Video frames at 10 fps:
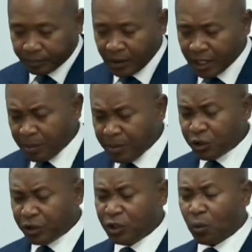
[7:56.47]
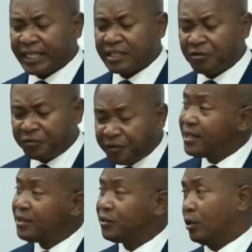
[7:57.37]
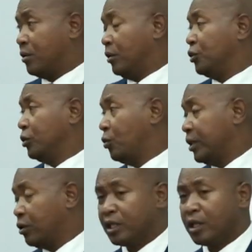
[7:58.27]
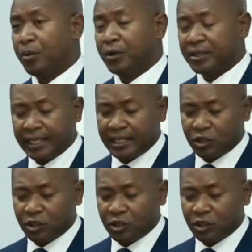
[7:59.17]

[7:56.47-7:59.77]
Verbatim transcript: The mission is what defines the local church. We talked about that this